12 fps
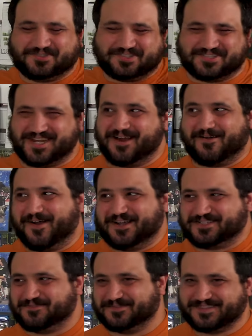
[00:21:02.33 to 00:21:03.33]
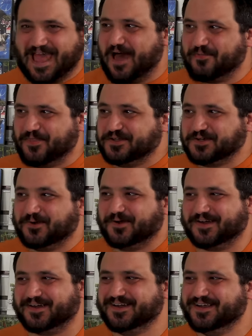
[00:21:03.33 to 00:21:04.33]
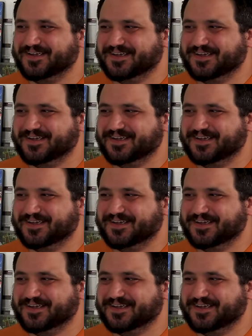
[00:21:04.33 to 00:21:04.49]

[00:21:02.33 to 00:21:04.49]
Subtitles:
was just in a rush and was out the door.